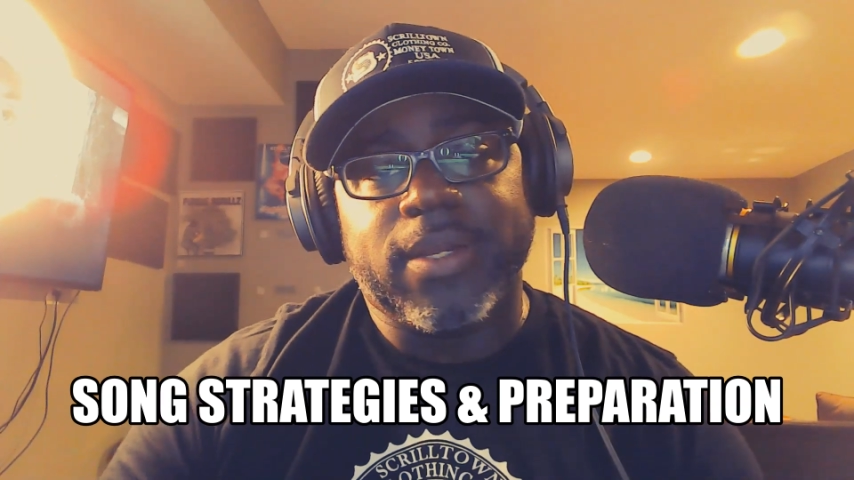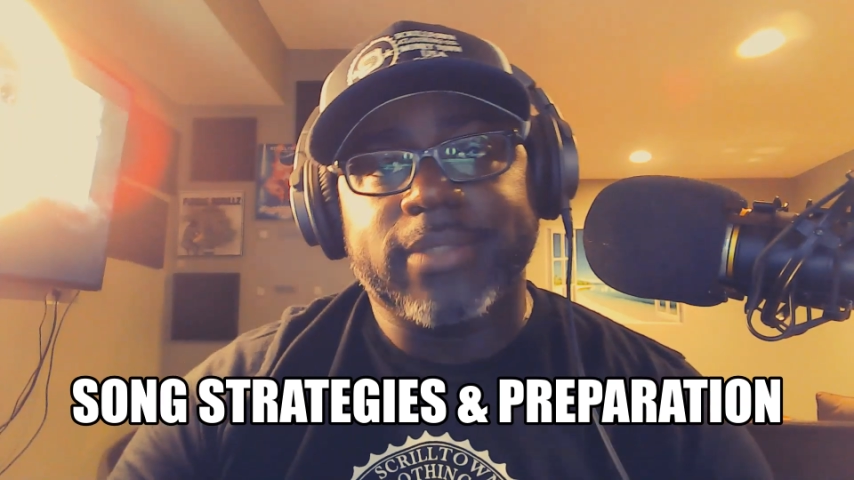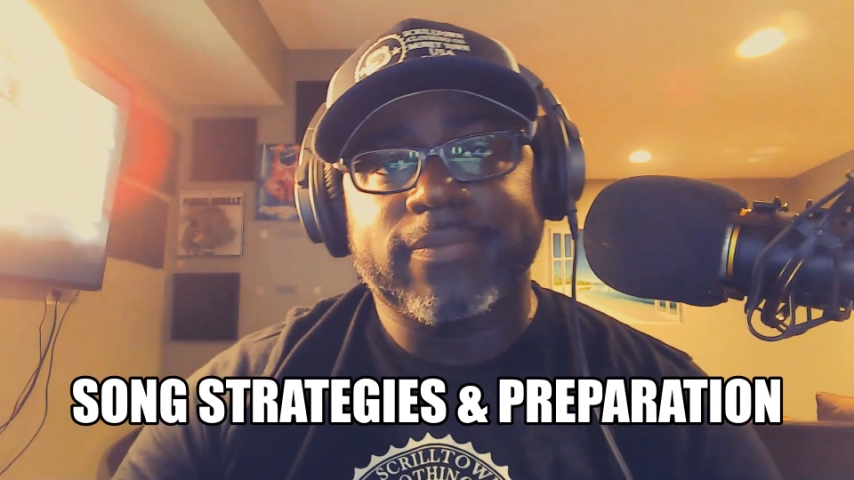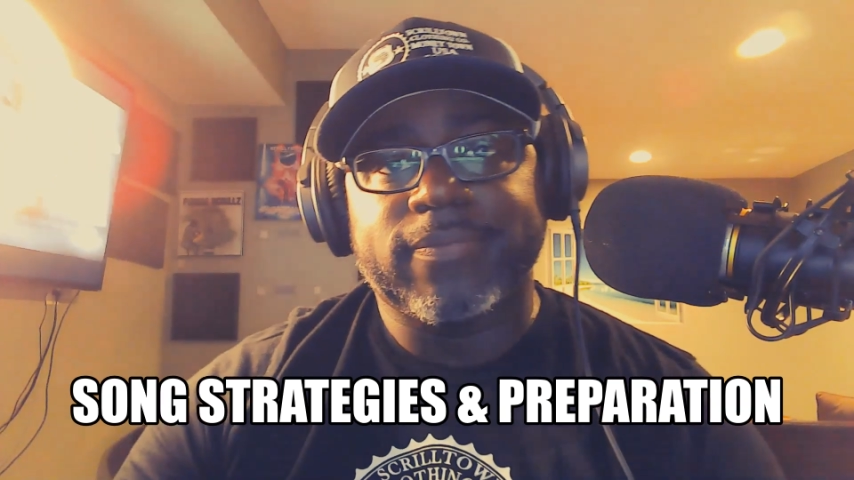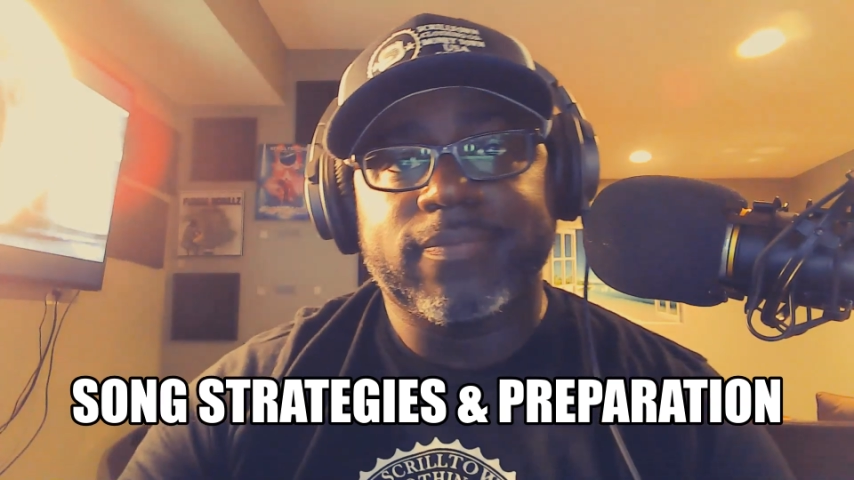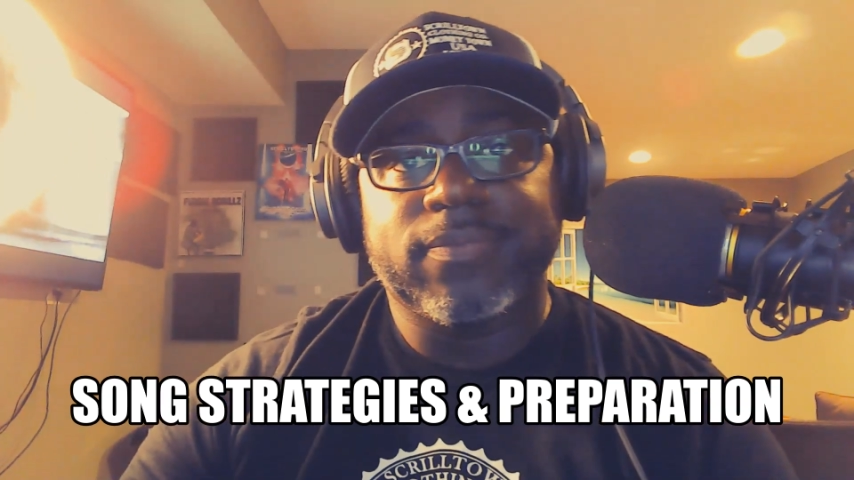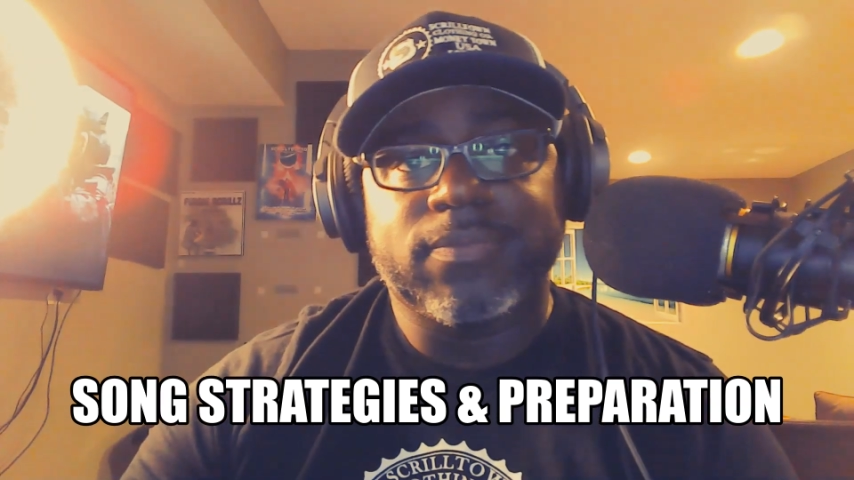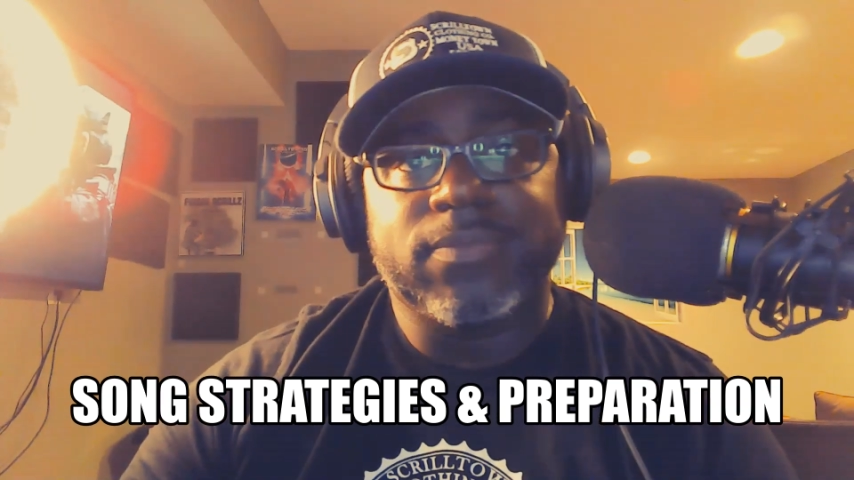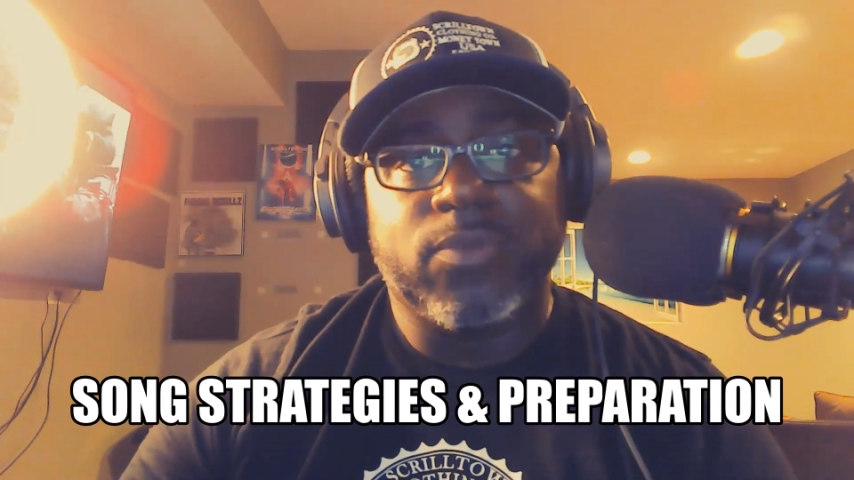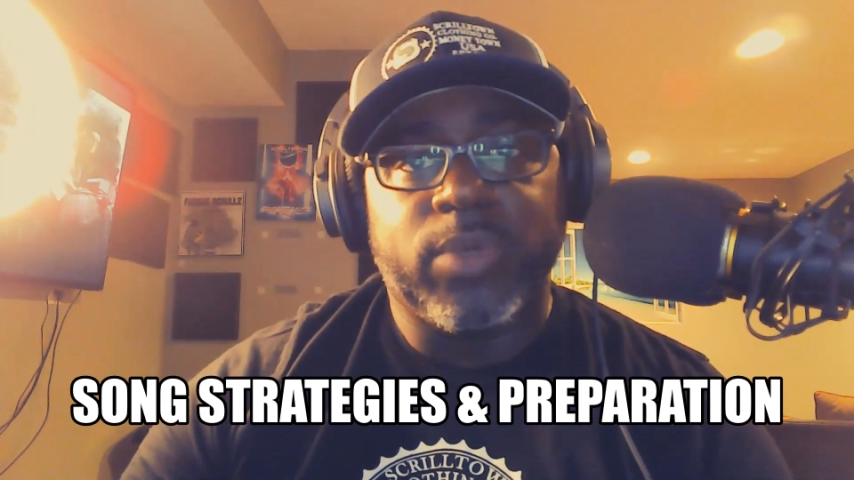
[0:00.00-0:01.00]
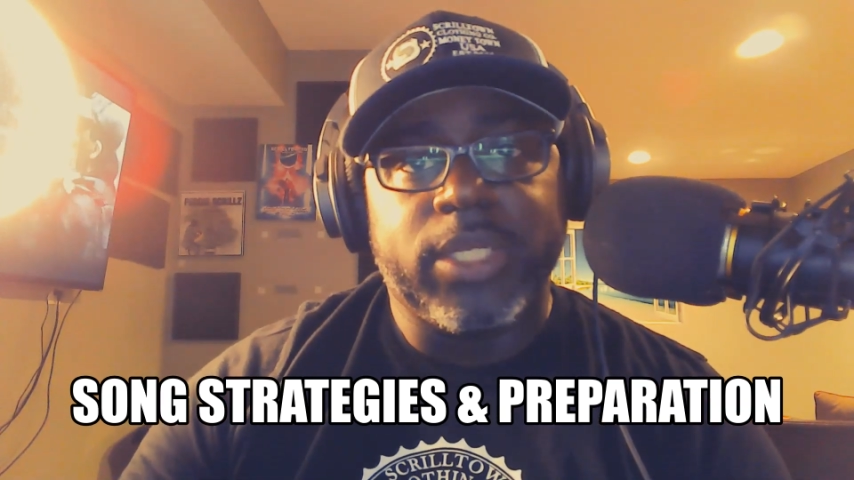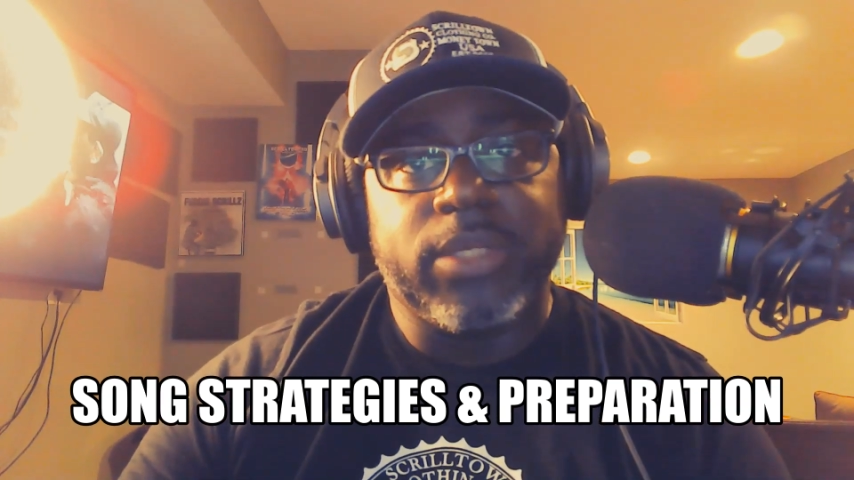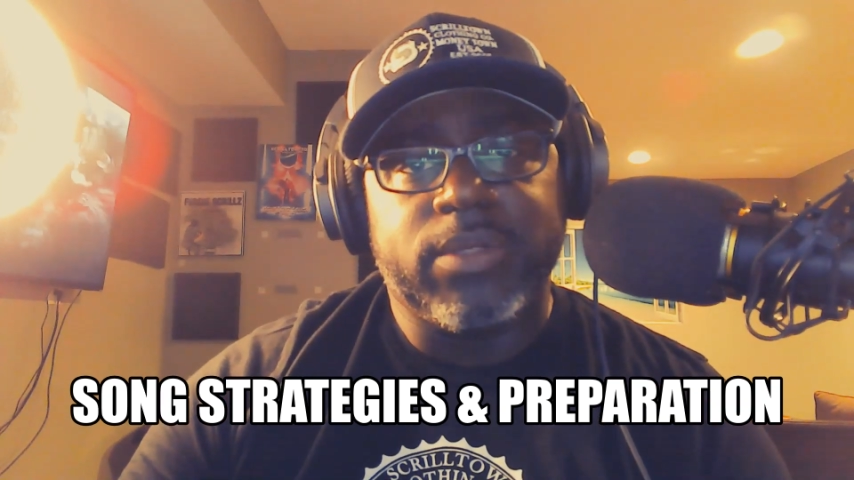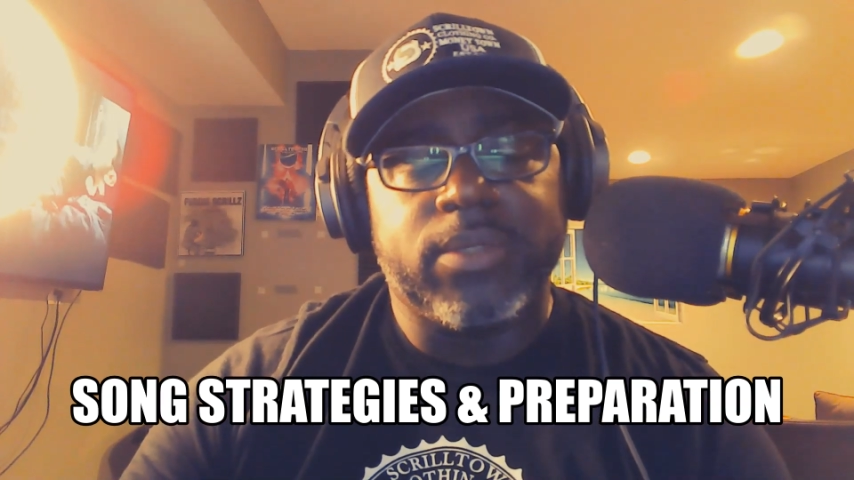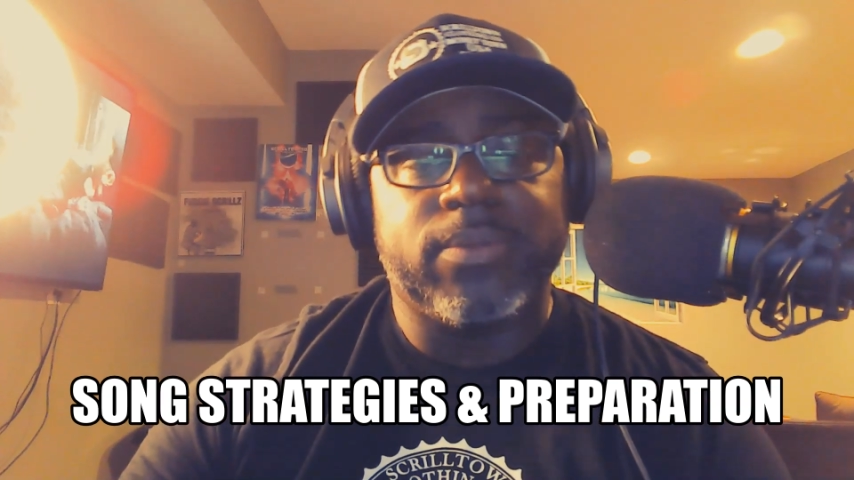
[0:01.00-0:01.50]
it. What
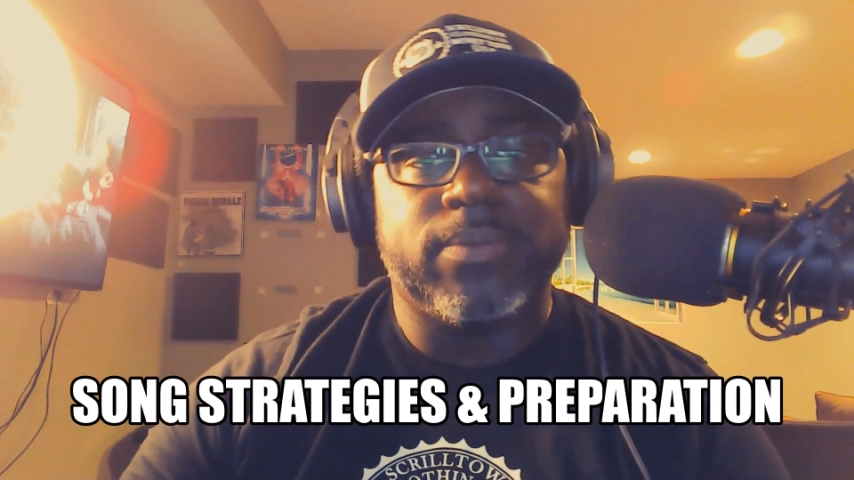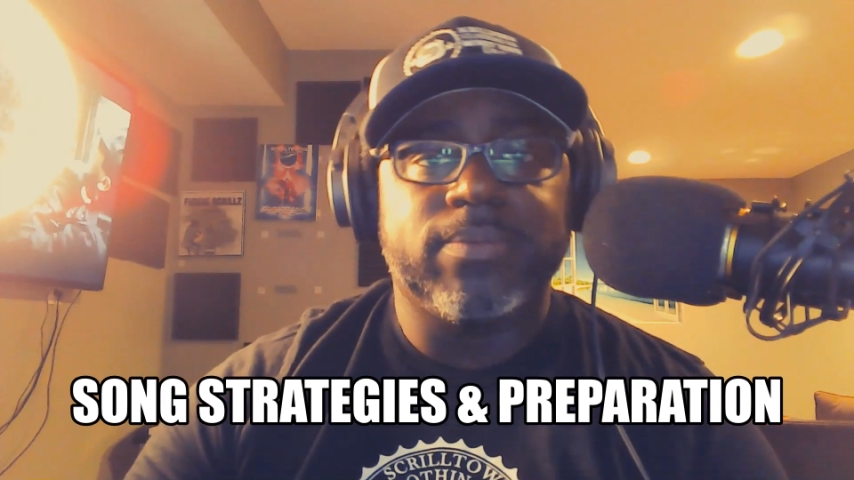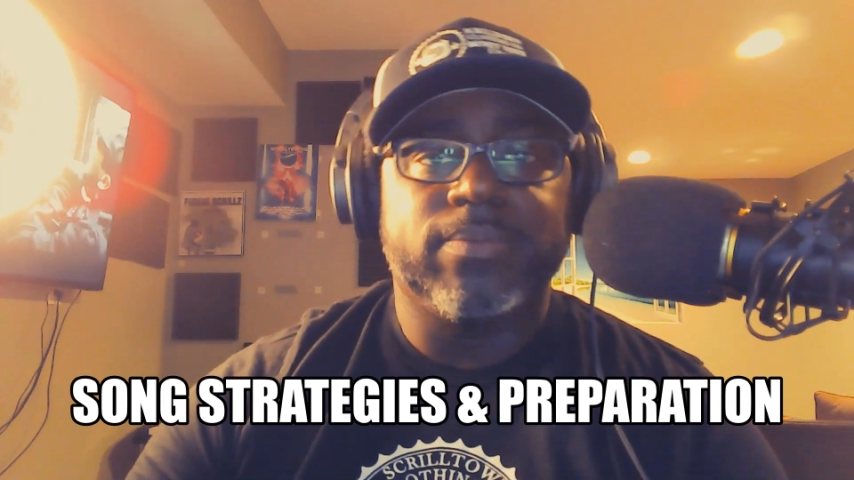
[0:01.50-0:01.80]
do?